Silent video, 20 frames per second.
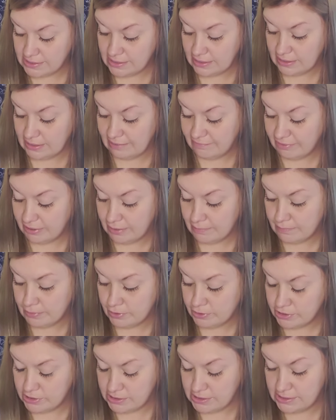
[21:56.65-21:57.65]
significant
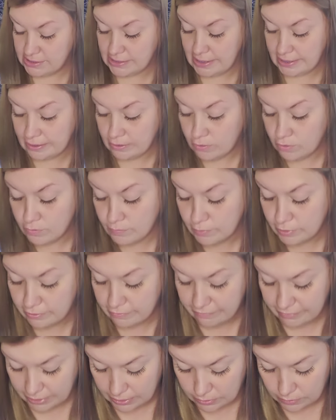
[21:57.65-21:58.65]
purchases like a home or
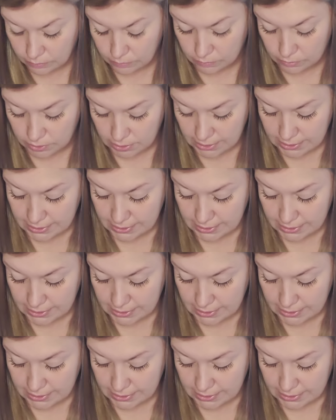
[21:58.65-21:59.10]
a vehicle.